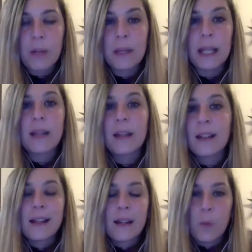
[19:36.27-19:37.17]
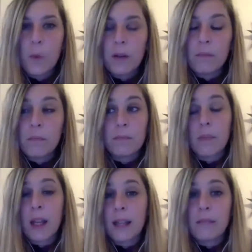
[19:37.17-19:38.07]
I mean,
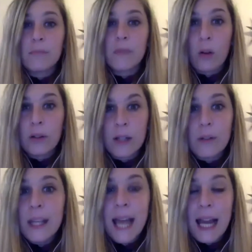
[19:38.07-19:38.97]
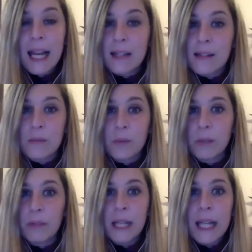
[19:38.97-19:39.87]
on the Greek islands, we
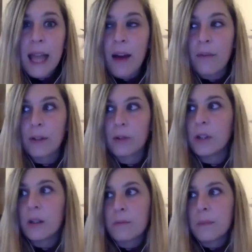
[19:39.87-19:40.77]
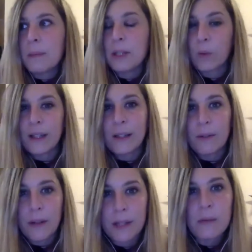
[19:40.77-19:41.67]
really have a total of maybe
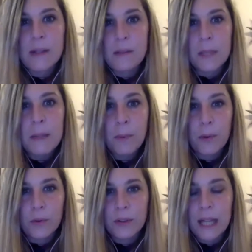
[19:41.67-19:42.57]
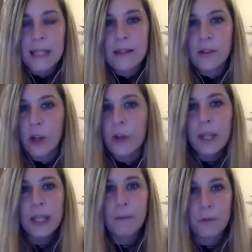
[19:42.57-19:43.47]
25,000 people. That's
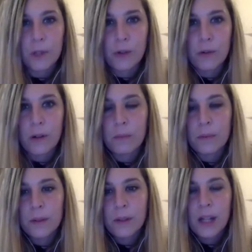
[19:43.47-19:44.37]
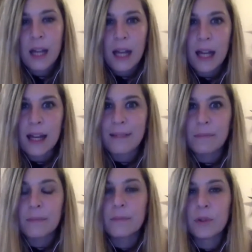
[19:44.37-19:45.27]
nothing for Europe.
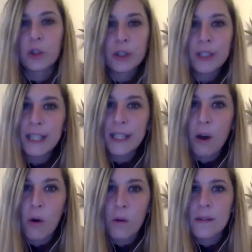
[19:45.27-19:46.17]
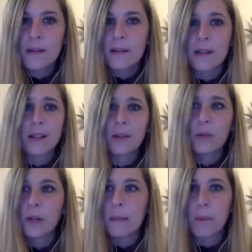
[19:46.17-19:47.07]
Turkey hosts
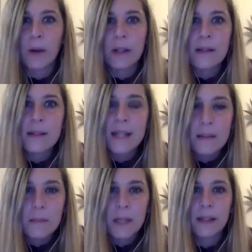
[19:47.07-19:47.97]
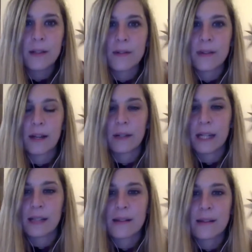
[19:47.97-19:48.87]
3.6 million
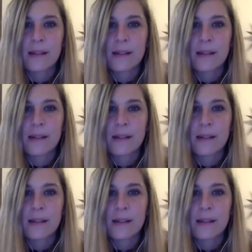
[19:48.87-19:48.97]
Syrians.